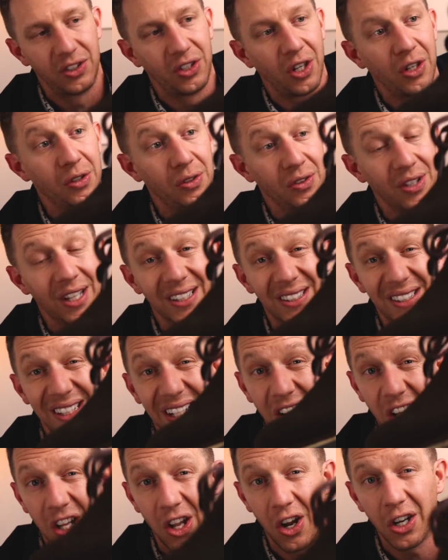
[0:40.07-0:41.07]
sorry, this is
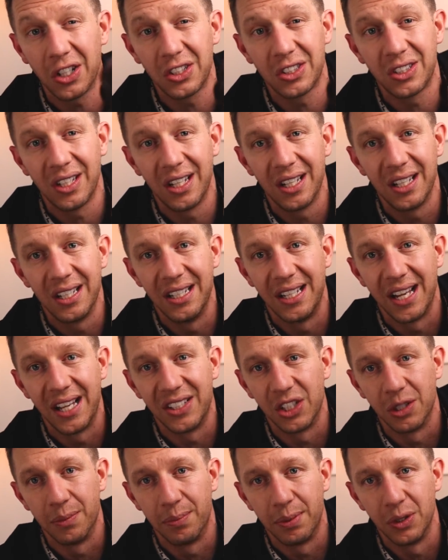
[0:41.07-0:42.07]
the Clark's
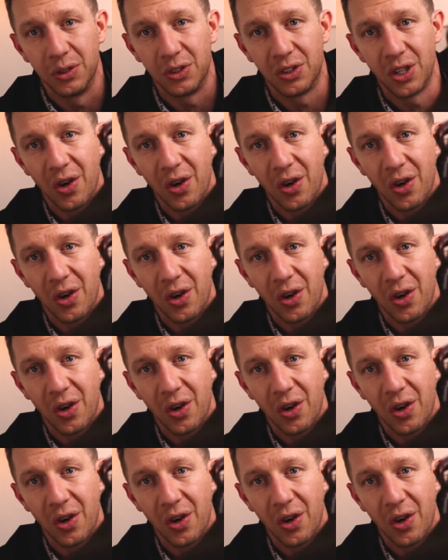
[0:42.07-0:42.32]
Desert Boot.